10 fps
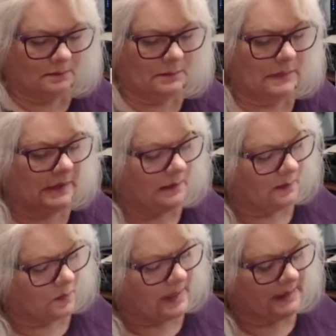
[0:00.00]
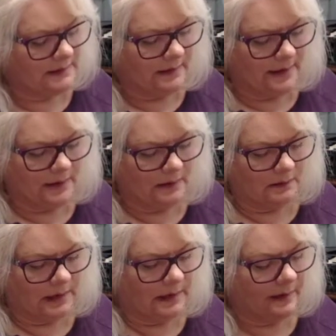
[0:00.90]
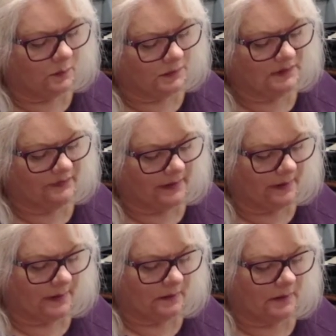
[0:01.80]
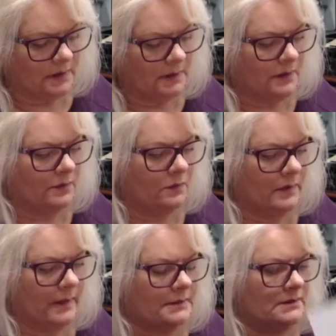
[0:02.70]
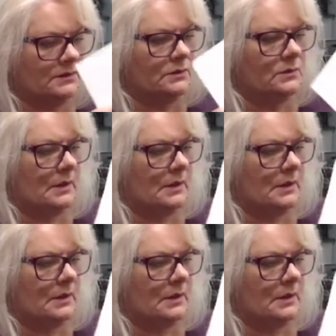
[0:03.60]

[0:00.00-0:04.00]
and the white there, and I will just figure out another way to